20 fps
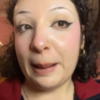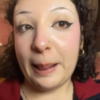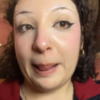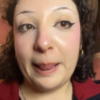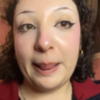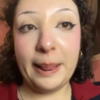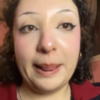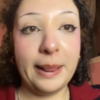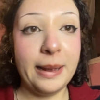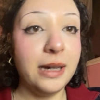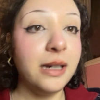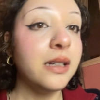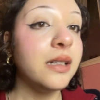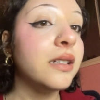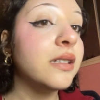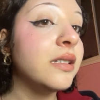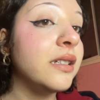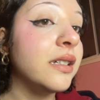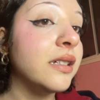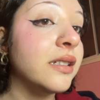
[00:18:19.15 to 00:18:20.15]
the
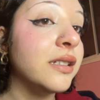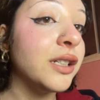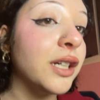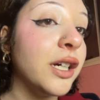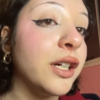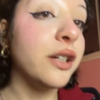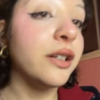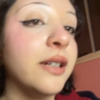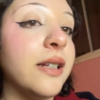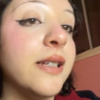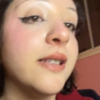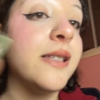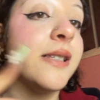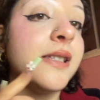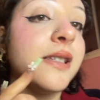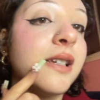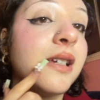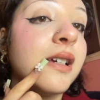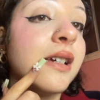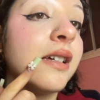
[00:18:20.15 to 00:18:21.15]
entire day
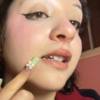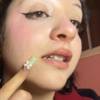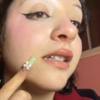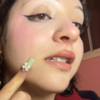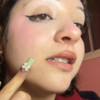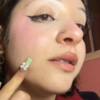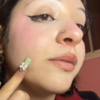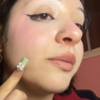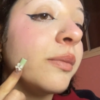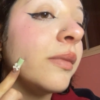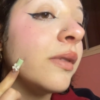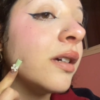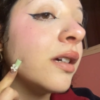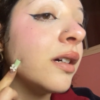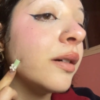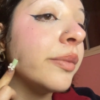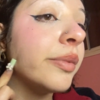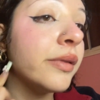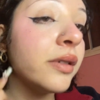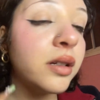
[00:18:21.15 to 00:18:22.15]
since I had this
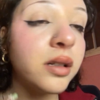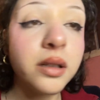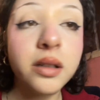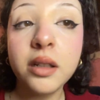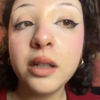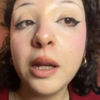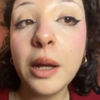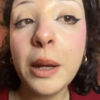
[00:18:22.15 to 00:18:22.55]
makeup on.